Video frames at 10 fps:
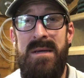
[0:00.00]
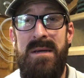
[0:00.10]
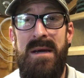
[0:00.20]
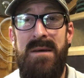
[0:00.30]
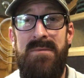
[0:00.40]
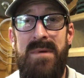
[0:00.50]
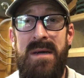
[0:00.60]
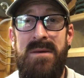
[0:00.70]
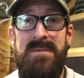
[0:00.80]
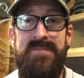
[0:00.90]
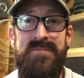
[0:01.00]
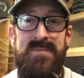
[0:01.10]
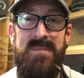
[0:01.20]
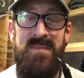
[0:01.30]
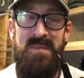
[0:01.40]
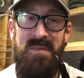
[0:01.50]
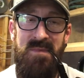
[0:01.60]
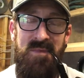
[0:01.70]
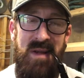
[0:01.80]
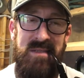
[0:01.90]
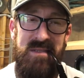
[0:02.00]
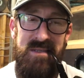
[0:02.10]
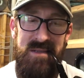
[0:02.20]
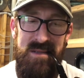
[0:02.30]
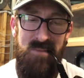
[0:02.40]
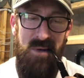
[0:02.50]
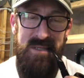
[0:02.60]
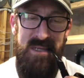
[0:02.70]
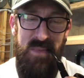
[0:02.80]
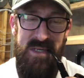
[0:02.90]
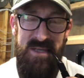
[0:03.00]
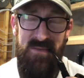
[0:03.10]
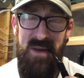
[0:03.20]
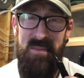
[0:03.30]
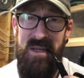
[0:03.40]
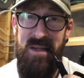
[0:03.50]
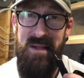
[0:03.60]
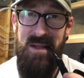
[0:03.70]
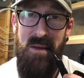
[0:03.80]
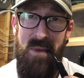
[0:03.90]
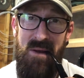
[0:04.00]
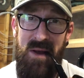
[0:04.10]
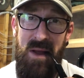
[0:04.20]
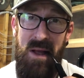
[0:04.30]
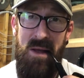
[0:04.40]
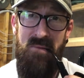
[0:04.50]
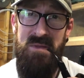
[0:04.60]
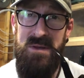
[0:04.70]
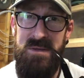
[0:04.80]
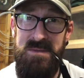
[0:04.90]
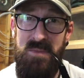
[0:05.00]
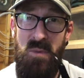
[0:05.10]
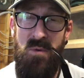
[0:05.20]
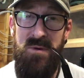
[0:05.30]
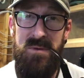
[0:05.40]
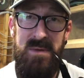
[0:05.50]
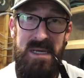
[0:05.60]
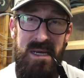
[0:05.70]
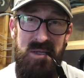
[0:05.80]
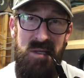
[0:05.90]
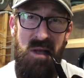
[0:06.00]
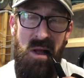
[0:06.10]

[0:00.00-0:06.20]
our friends and YTPC family in America are having a good Memorial weekend.